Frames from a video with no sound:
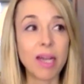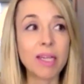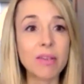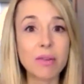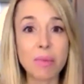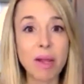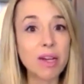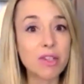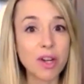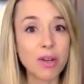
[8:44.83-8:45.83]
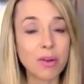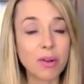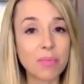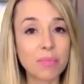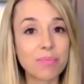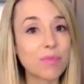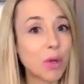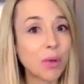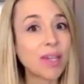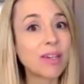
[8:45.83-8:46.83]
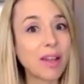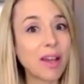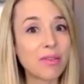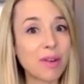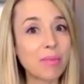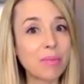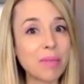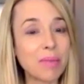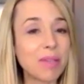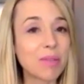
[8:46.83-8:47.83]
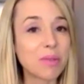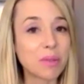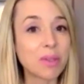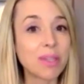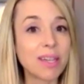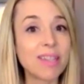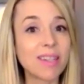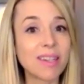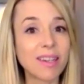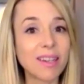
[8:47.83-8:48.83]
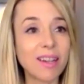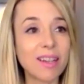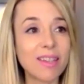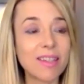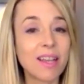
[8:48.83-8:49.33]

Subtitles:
And even men in general don't eat a lot of red meat because we're told that it's going to kill us.